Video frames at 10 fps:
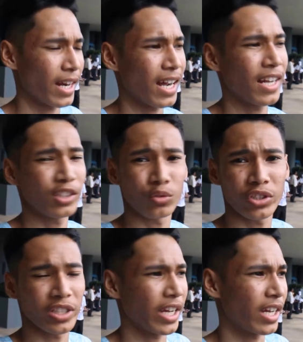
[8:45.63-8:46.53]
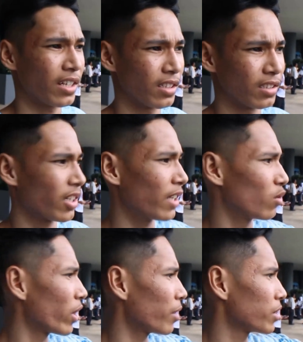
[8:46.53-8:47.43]
I like to see and try
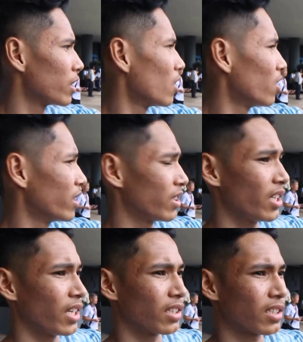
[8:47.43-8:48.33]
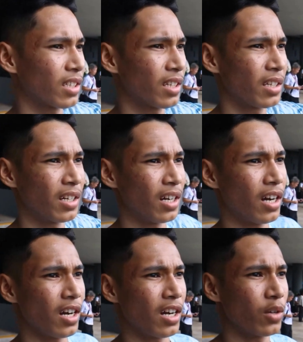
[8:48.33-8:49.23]
to capture all the things
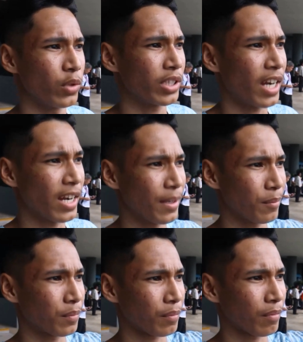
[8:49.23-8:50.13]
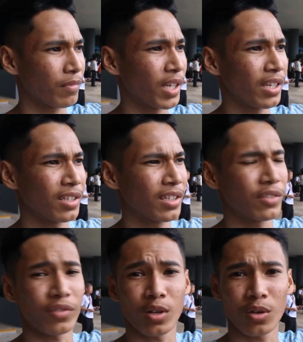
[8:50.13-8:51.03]
which I think
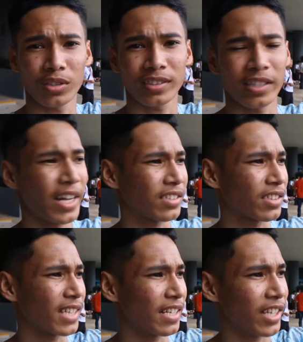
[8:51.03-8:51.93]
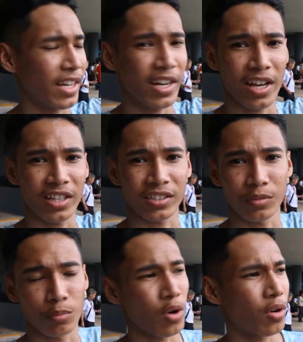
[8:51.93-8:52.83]
if I was there's a sunset there, it's
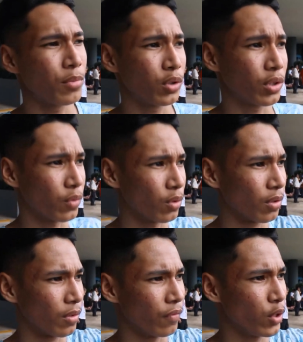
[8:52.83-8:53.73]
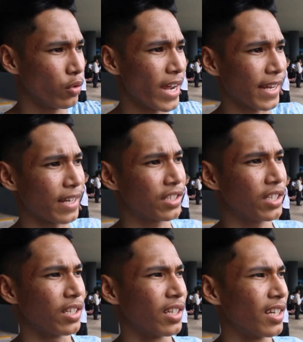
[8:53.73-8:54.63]
a more beautiful view that I can
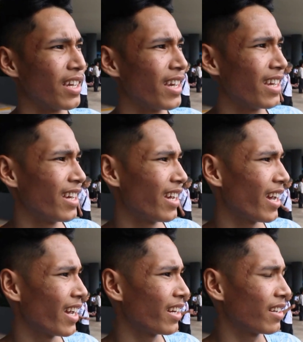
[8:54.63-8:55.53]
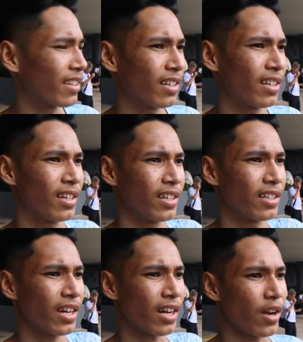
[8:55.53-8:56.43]
see. And
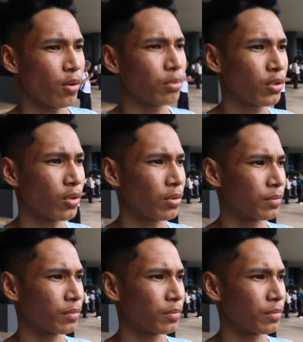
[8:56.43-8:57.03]
yeah, I hope so.